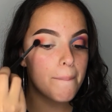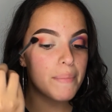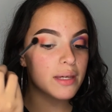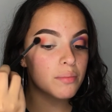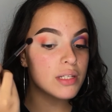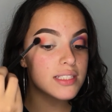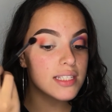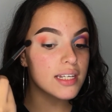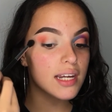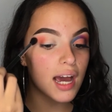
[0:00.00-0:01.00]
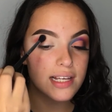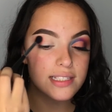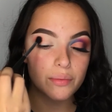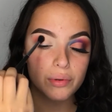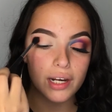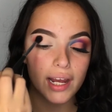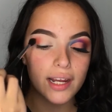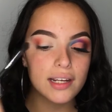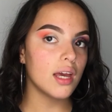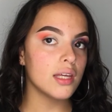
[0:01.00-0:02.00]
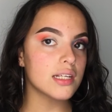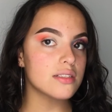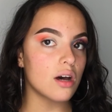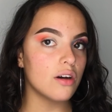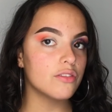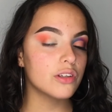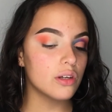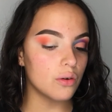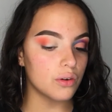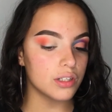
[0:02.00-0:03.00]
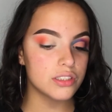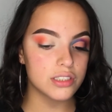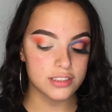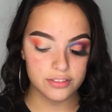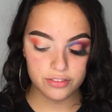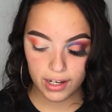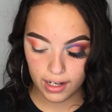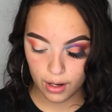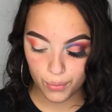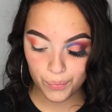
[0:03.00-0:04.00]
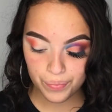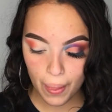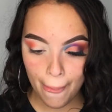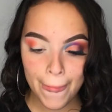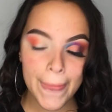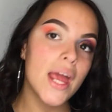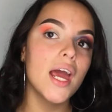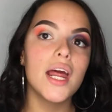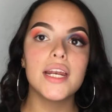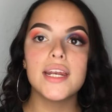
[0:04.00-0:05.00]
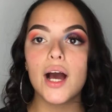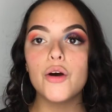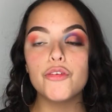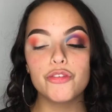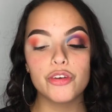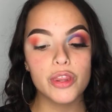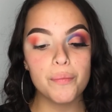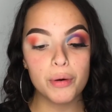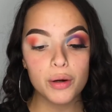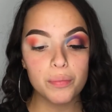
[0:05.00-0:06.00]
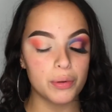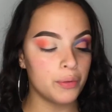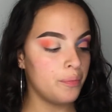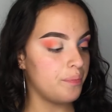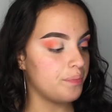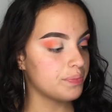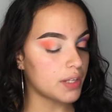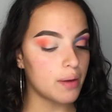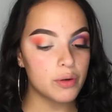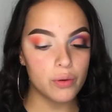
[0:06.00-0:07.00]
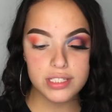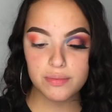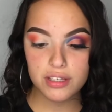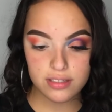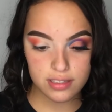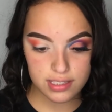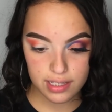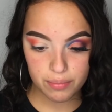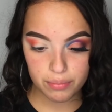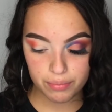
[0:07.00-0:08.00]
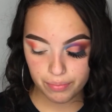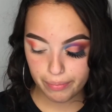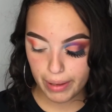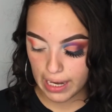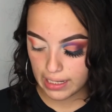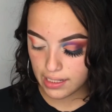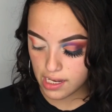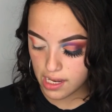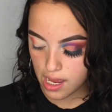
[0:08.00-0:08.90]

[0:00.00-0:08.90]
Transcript: pigmented as I would like. And that's all for the orange as of right now. Now for the purple, I'm going to be using the same palette,